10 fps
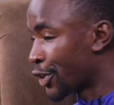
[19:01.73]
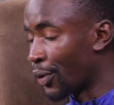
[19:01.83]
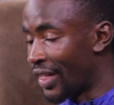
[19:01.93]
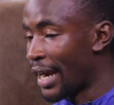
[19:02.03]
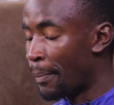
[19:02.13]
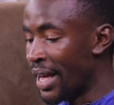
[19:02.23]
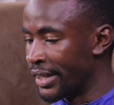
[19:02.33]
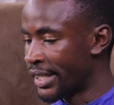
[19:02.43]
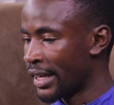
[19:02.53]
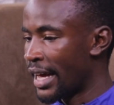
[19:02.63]
So that
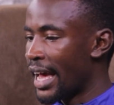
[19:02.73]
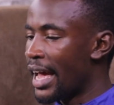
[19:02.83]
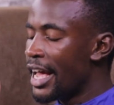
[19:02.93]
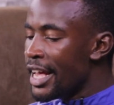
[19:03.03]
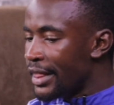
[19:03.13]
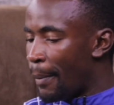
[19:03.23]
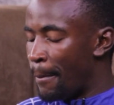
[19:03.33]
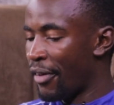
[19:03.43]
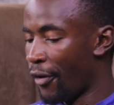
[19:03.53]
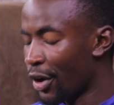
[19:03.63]
means in,
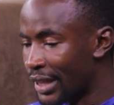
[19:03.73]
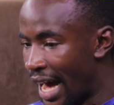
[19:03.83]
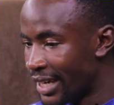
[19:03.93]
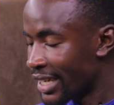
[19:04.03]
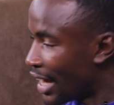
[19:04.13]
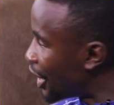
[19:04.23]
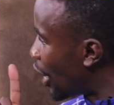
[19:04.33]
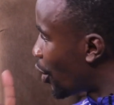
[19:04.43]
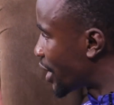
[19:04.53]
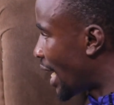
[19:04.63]
before that,
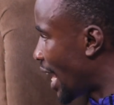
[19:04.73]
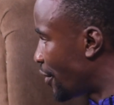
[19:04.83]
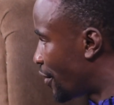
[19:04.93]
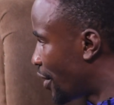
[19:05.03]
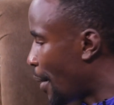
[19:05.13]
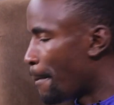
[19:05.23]
there was a life,